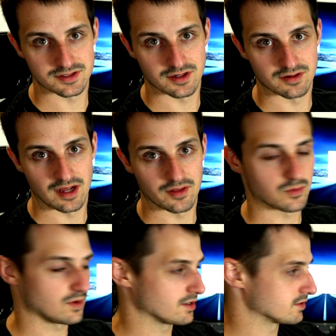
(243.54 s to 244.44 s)
own out of the
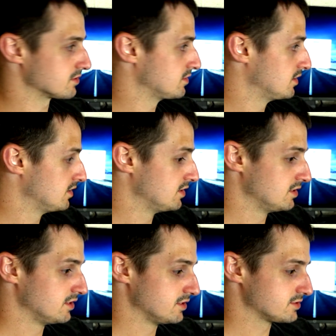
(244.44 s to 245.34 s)
water.
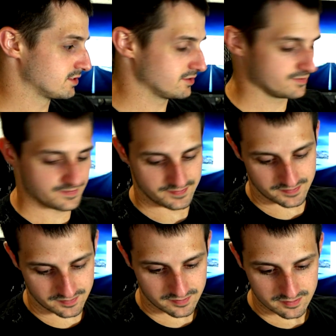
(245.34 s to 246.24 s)
So,
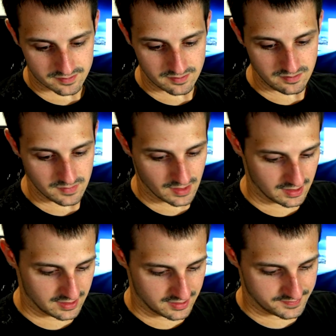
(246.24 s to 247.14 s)

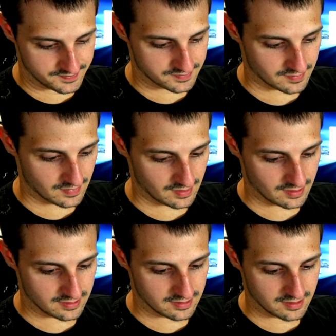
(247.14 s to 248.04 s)
I
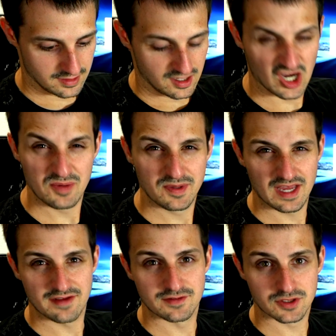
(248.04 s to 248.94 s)
hope you kind
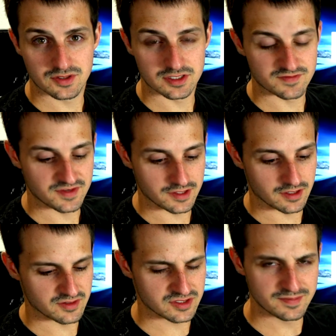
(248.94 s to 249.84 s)
of enjoyed this video. It
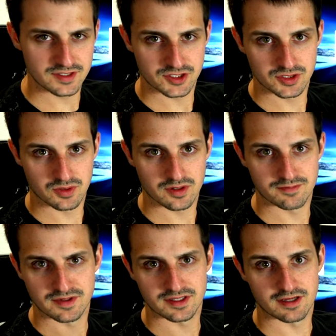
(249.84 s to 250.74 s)
was a bit short, a
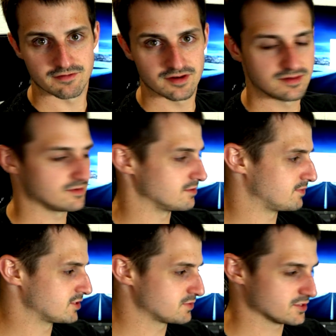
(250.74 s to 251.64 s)
bit different. The
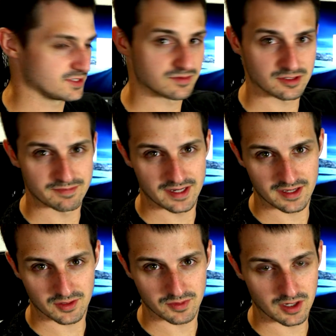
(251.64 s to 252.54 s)
benchmarks didn't really pan out
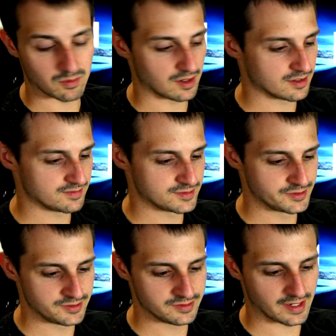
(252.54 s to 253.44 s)
the way I wanted them
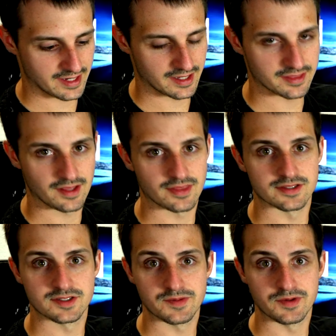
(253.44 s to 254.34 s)
to. I kind of thought the
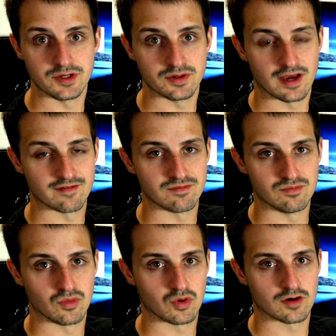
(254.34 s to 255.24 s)
CPU would have
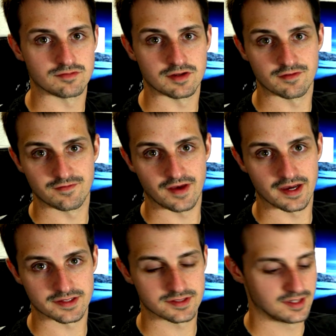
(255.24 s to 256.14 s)
more of an
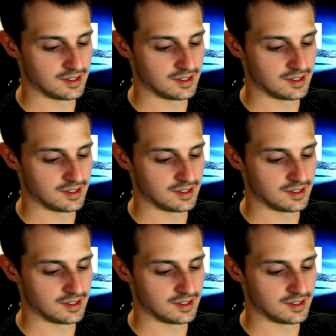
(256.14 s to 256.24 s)
effect